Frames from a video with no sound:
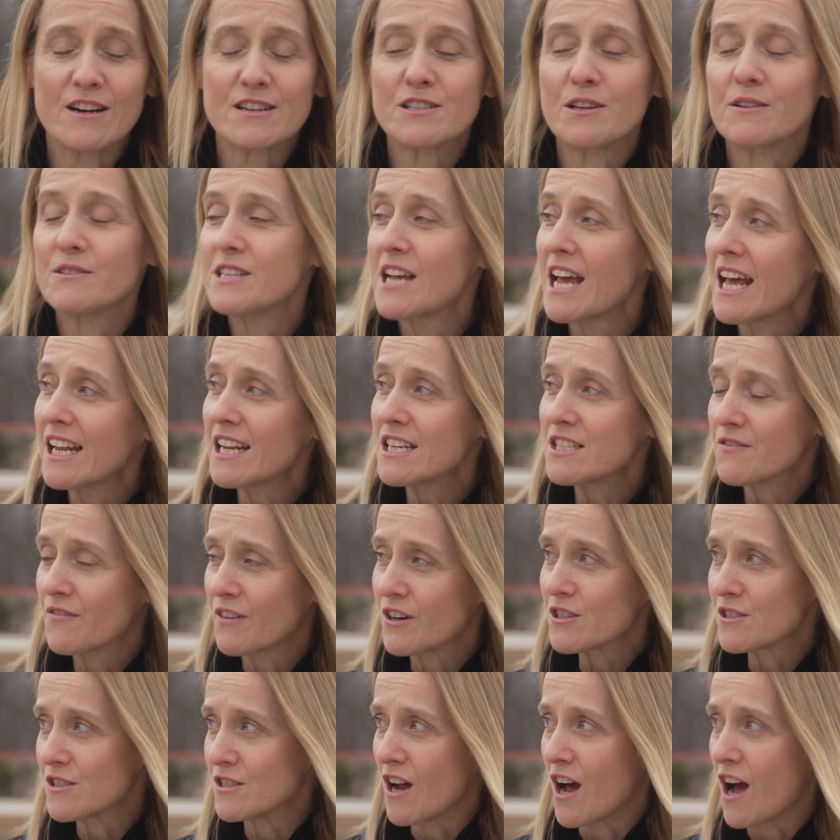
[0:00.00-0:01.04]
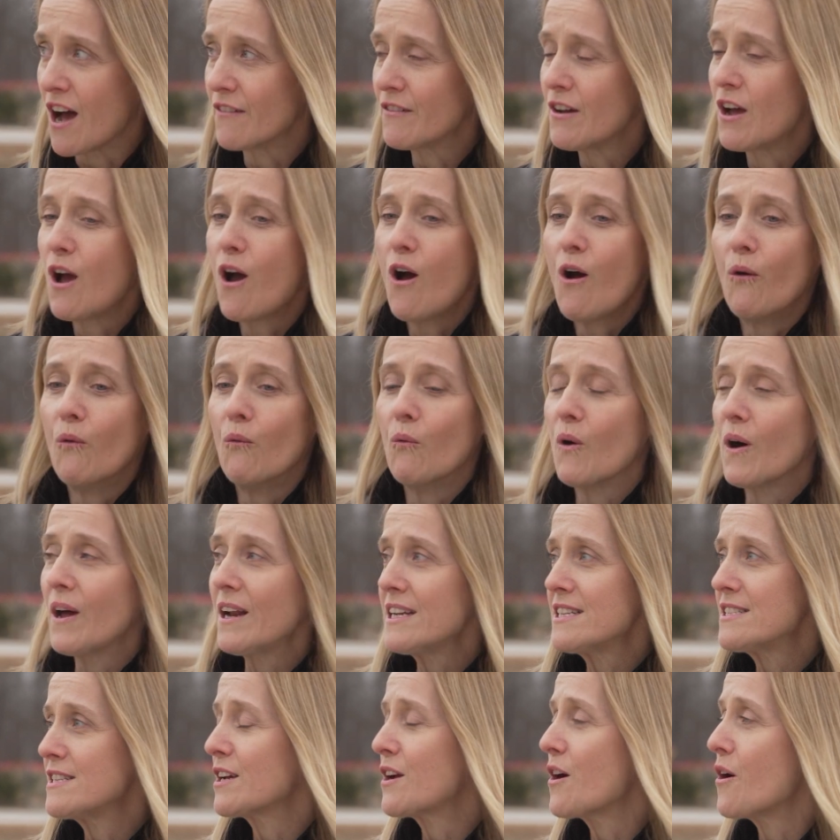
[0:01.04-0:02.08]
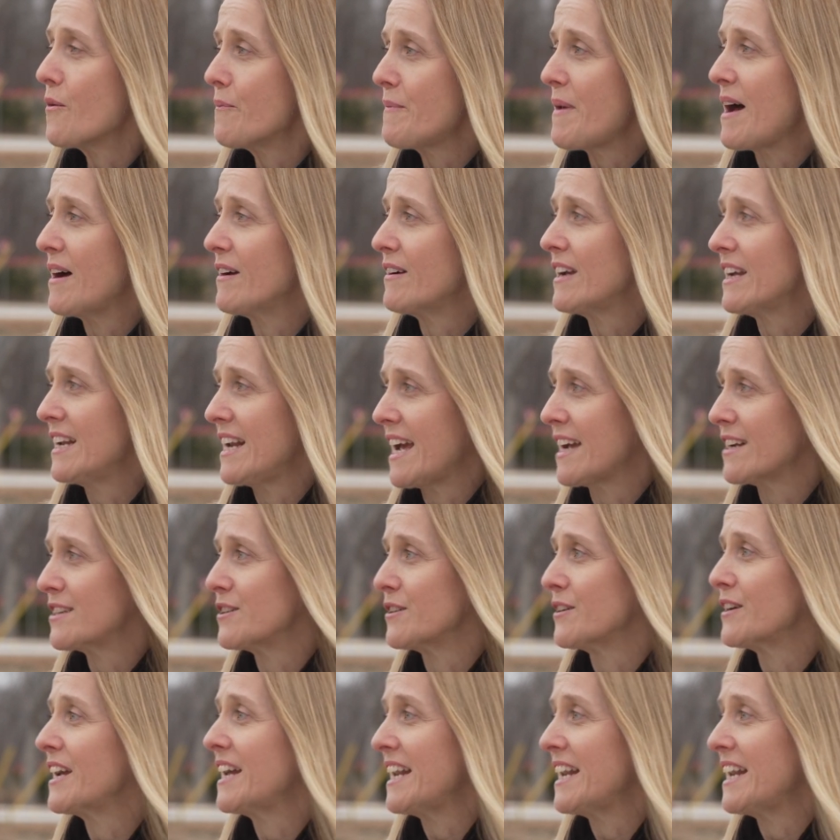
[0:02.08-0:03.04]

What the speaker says: So tell us first off, what is the Coal Mountain Connector